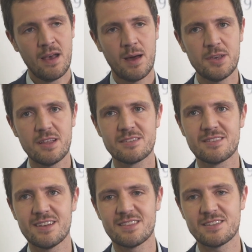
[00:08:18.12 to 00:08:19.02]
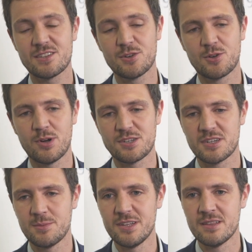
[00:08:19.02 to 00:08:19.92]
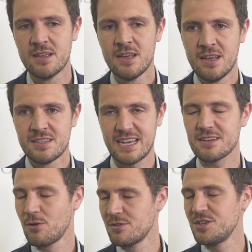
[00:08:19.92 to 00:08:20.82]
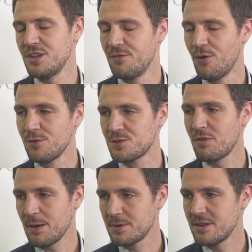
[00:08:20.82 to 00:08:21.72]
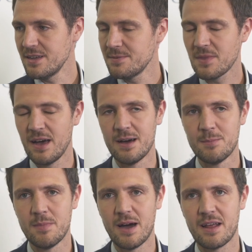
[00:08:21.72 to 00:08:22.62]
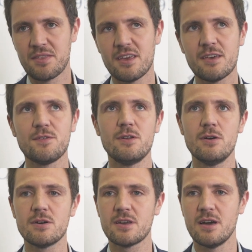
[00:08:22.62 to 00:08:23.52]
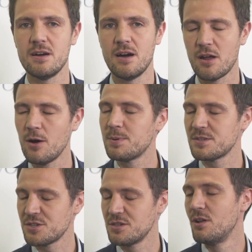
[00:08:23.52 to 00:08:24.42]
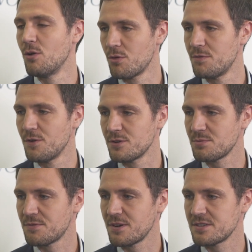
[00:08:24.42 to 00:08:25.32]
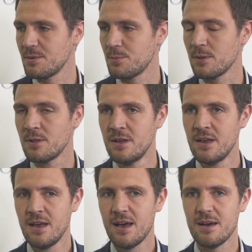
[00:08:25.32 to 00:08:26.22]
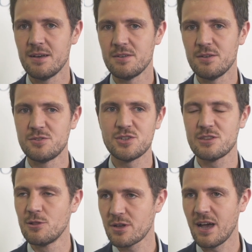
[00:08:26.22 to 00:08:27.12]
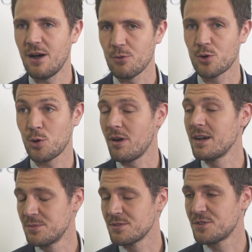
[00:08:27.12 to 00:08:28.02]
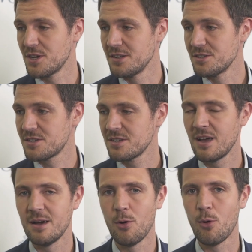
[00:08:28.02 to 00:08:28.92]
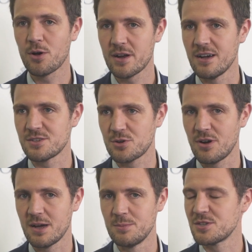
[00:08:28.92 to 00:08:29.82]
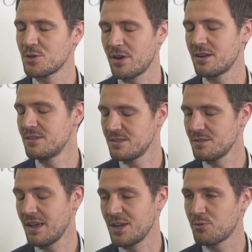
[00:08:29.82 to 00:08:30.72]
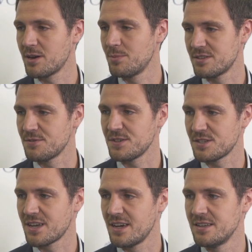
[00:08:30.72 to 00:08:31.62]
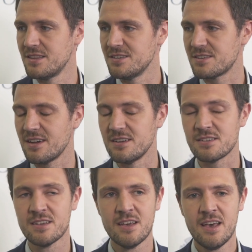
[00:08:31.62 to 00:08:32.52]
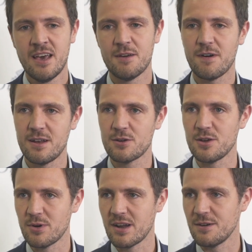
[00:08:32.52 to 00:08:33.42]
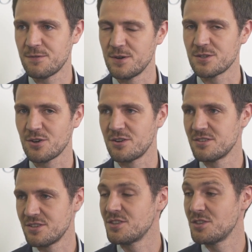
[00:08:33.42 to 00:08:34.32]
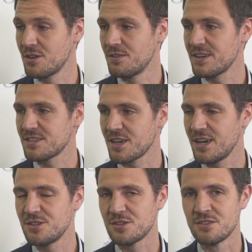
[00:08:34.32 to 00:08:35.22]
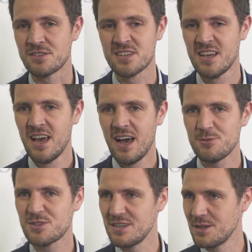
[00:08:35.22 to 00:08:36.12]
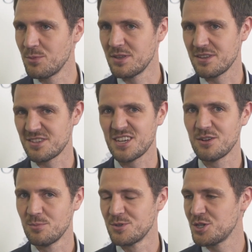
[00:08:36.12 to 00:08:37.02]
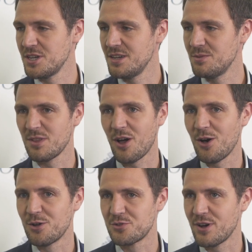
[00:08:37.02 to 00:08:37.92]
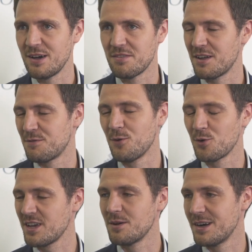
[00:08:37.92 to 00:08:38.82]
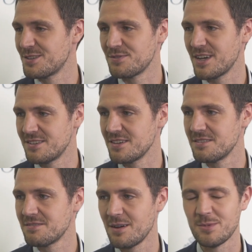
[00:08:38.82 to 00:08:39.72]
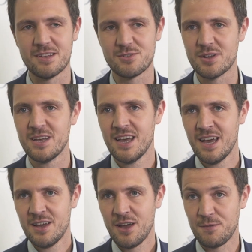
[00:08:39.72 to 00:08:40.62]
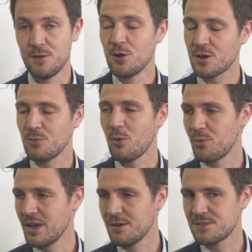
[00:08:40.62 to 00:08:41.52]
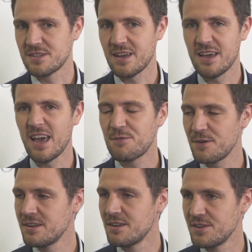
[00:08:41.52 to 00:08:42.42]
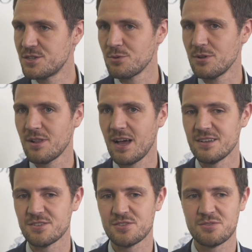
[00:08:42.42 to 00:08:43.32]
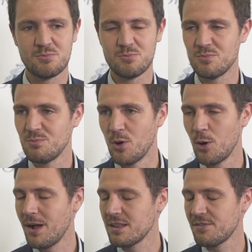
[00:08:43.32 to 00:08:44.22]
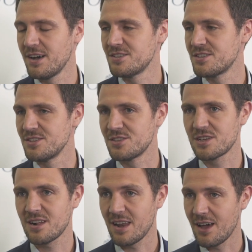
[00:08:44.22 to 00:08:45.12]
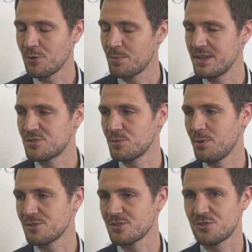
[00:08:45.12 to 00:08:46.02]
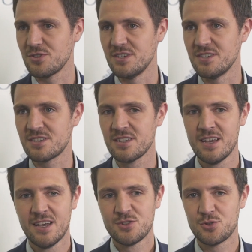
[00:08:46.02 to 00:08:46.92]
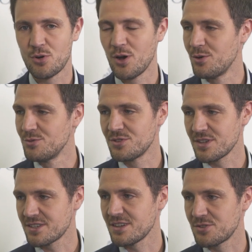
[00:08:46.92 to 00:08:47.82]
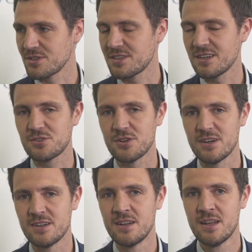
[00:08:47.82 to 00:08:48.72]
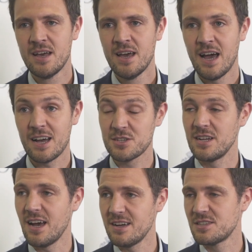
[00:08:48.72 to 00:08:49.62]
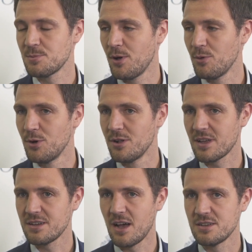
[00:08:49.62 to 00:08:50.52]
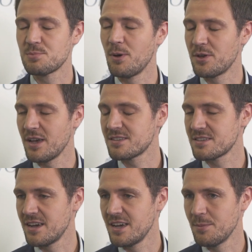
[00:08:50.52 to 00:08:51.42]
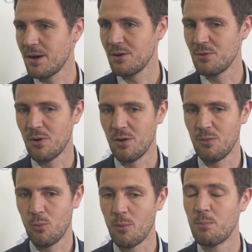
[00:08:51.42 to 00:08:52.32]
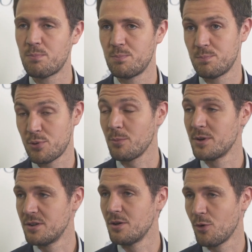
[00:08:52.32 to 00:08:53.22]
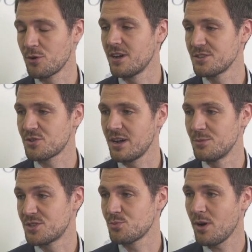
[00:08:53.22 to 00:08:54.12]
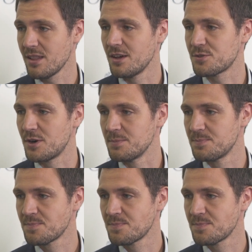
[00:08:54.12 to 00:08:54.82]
I mean, that's a good question. I mean, technology evolves rapidly, and I think if you look at our position in law enforcement, for example, just look at how crimes have changed. Organized crime is incredibly sophisticated these days. If I look at when I first got into digital investigations, I was dealing with a single machine with a hard drive that had 4 gigabytes of data. I mean, if you look at what we have today, every individual has mobile devices, cloud-based repositories, drones, etc., etc. And actually at Interpol World, I spoke yesterday about one prominent organized crime, which is wildlife crime.